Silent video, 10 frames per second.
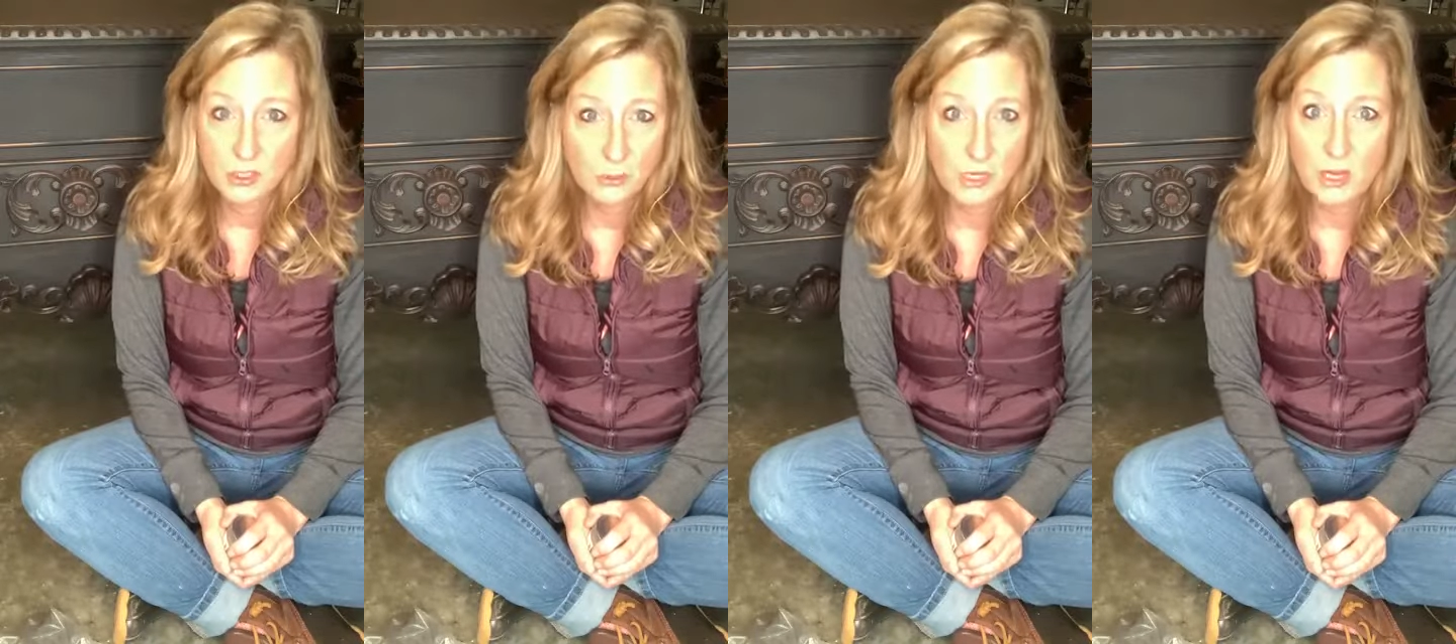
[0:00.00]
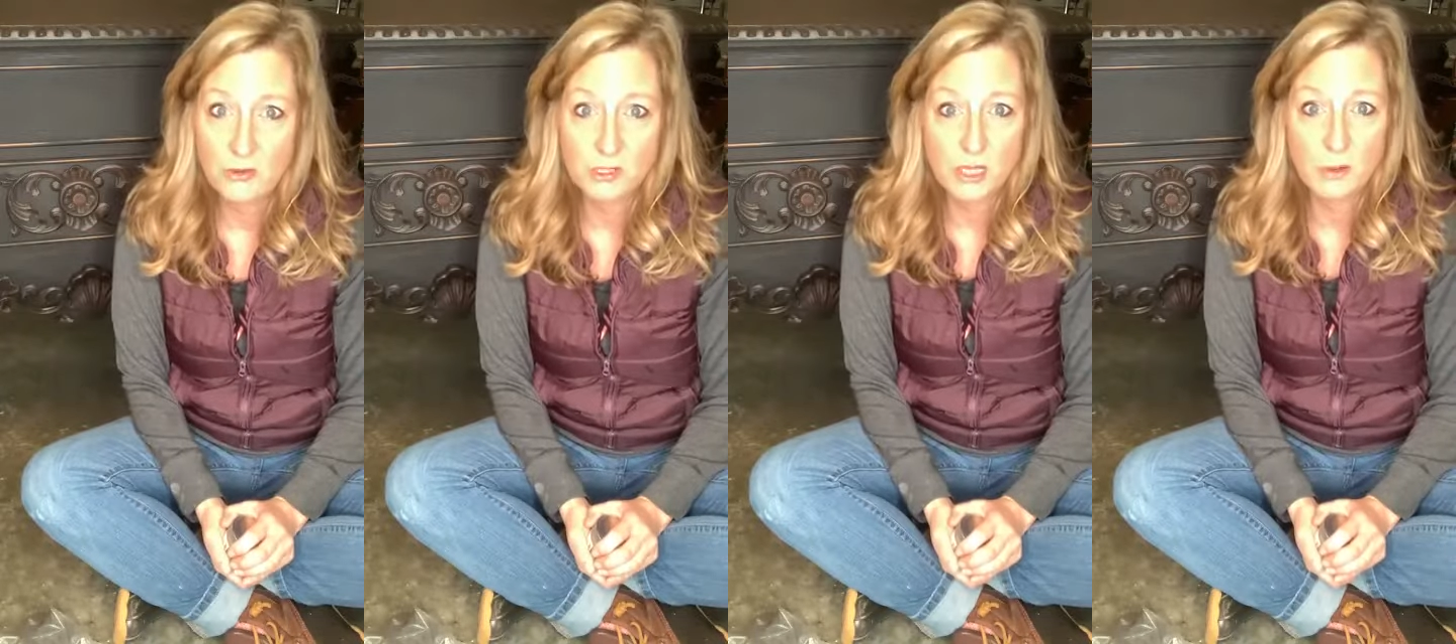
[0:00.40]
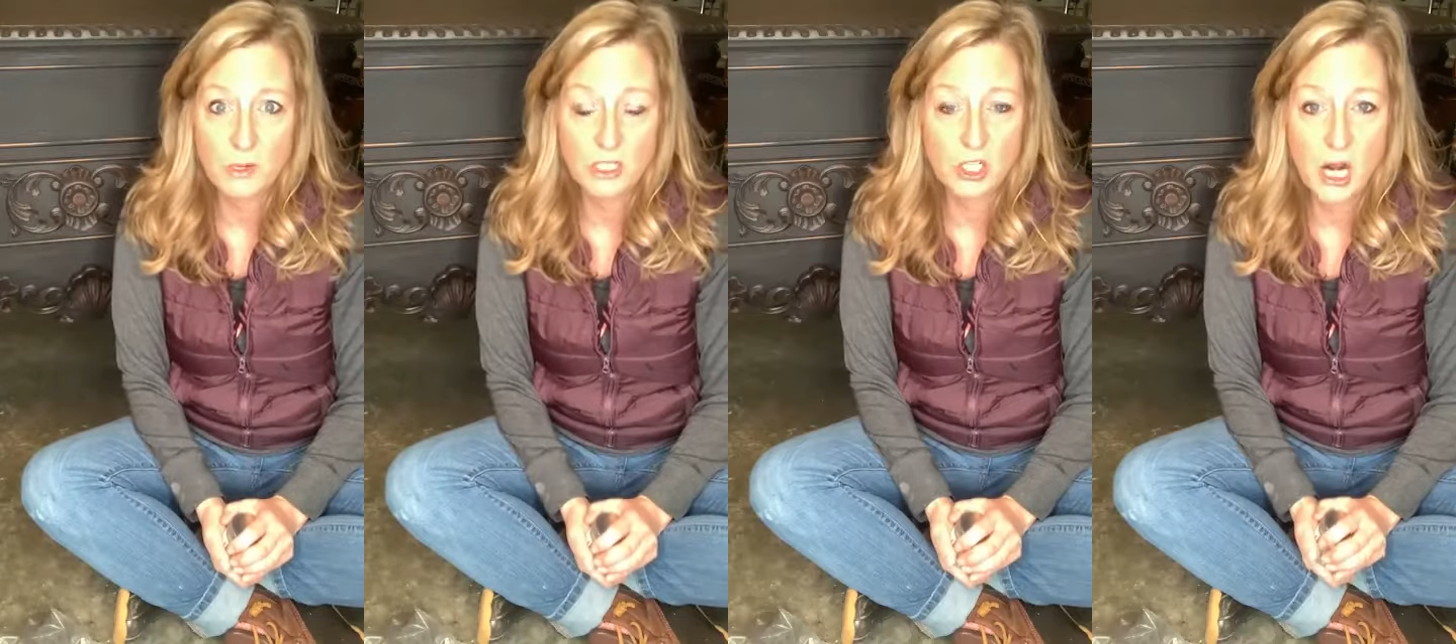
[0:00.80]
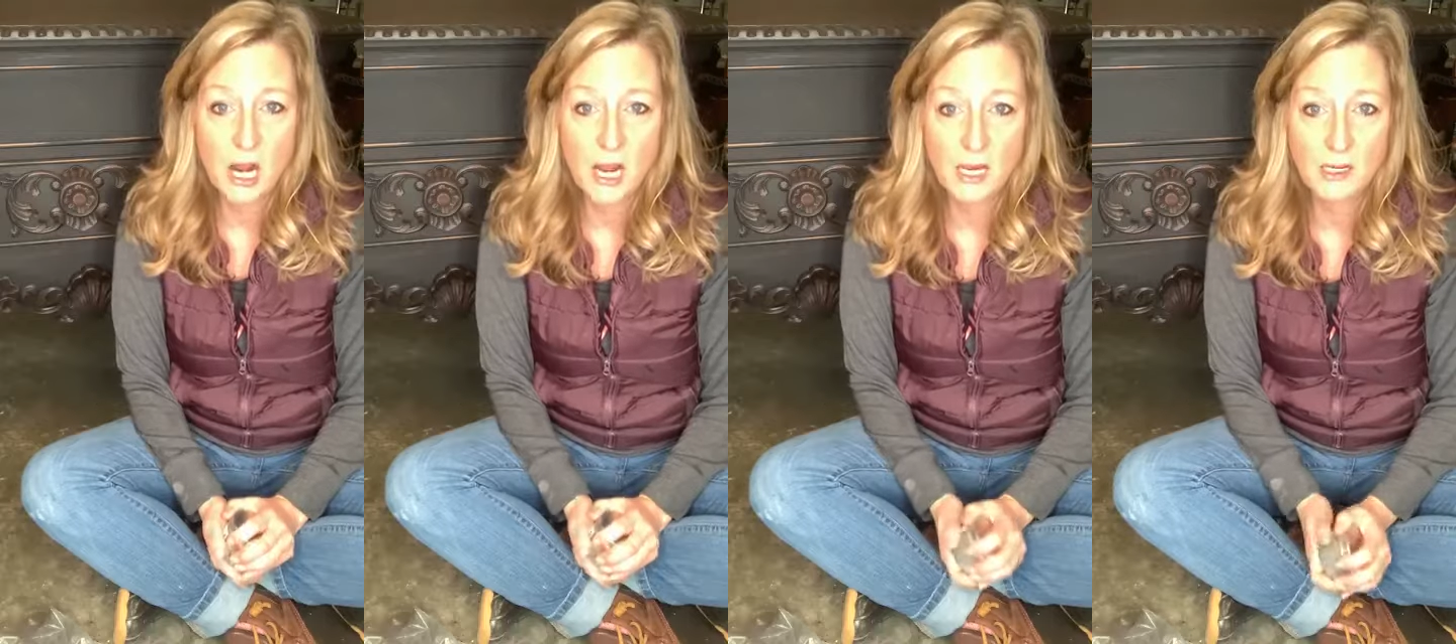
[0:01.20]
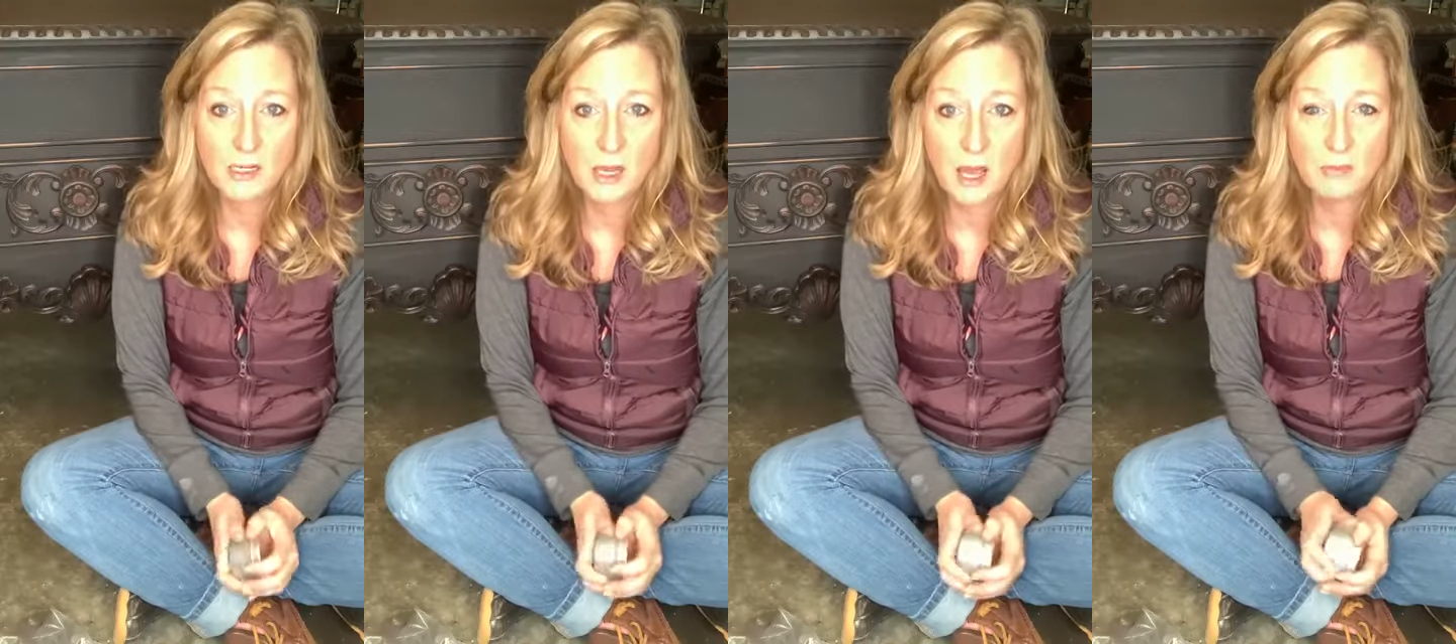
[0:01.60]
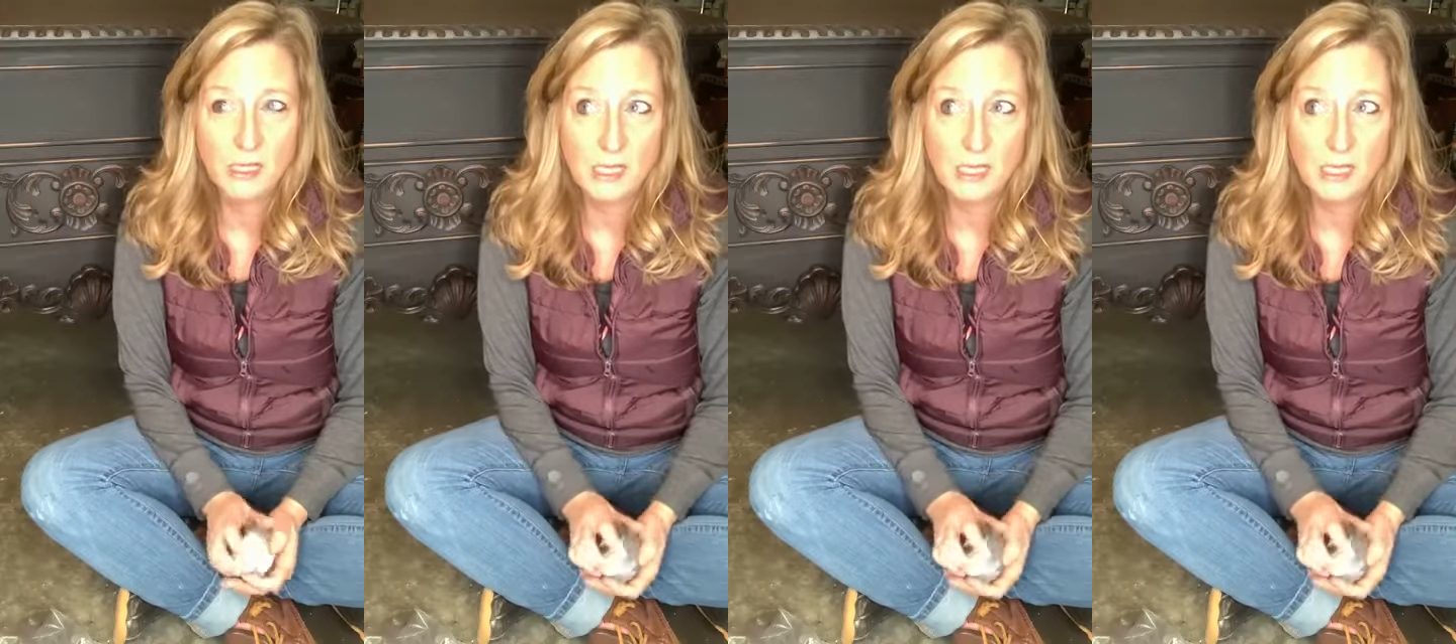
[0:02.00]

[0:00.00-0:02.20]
so many colors that I want to try. I'm